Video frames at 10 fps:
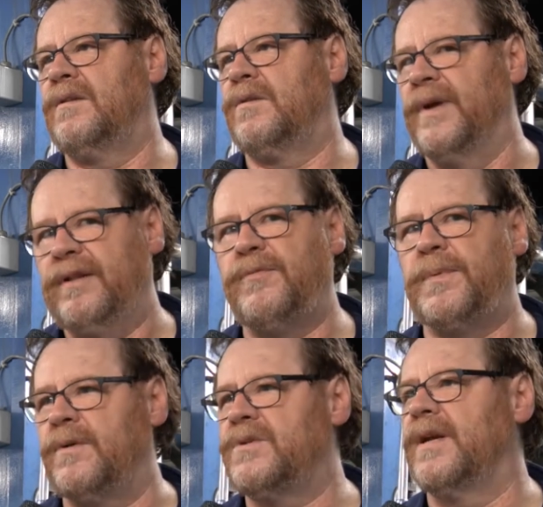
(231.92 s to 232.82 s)
12
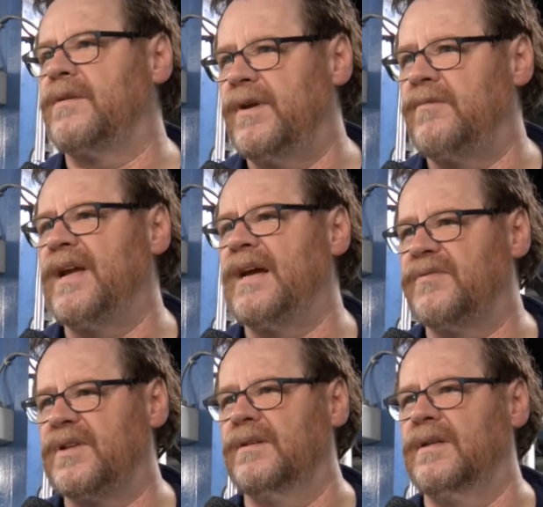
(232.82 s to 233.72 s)
project where we
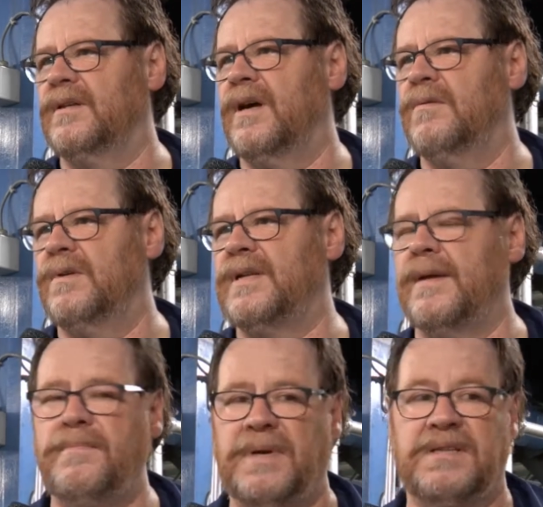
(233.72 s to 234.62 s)
have done in our
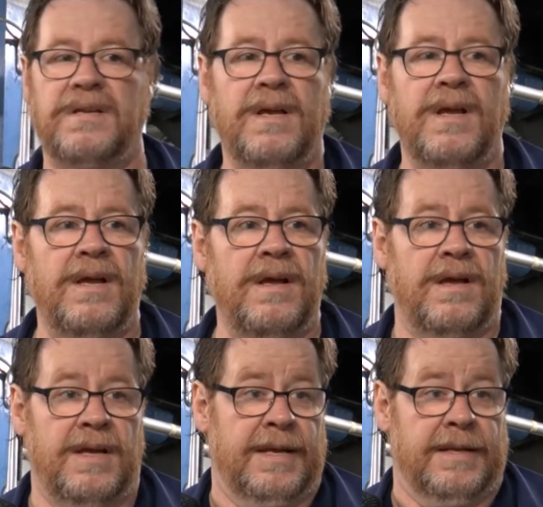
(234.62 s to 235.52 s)
time. But
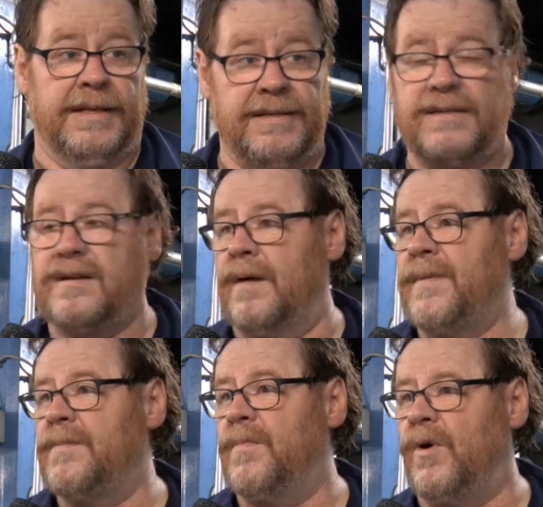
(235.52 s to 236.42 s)
this is
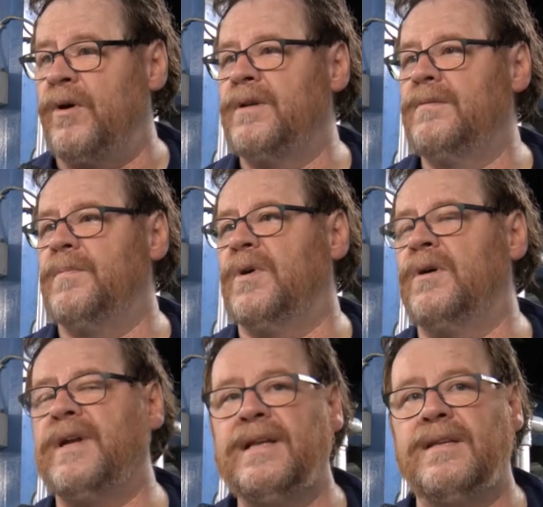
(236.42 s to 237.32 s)
coming more and
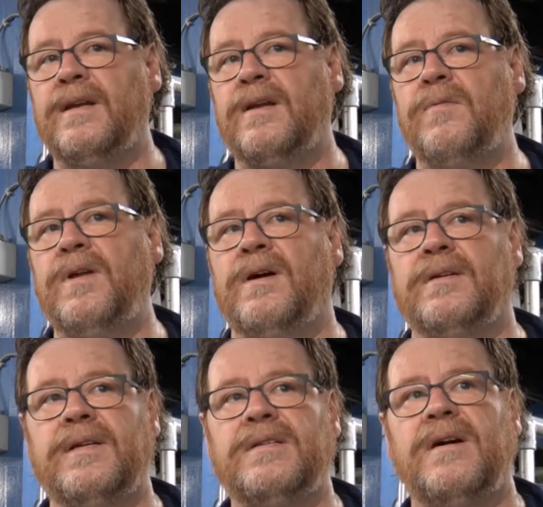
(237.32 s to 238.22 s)
more. I think we are
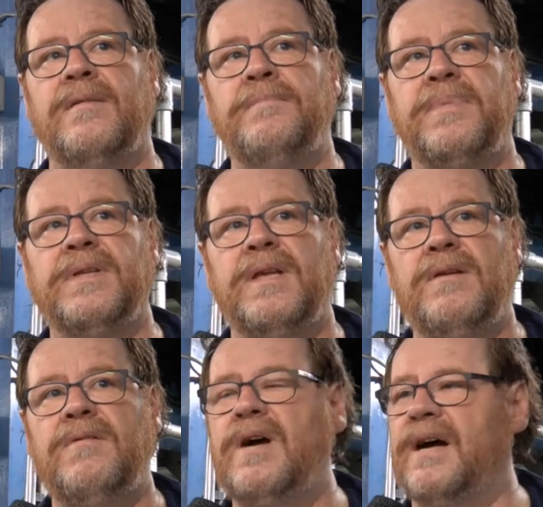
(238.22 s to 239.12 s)
this company
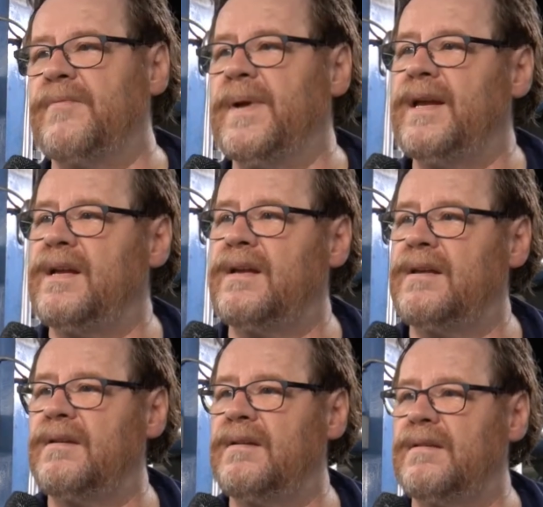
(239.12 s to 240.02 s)
who have made
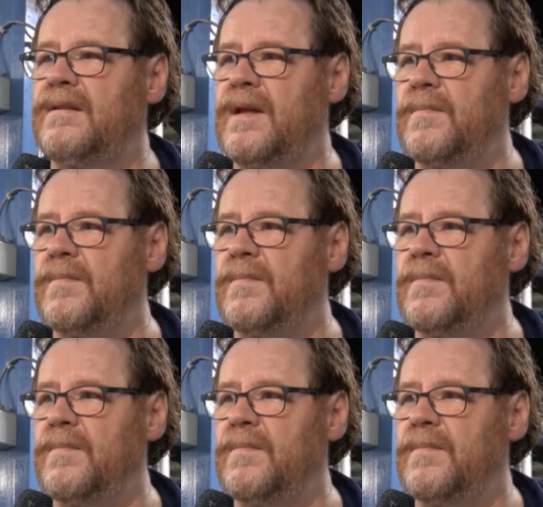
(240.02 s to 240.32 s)
the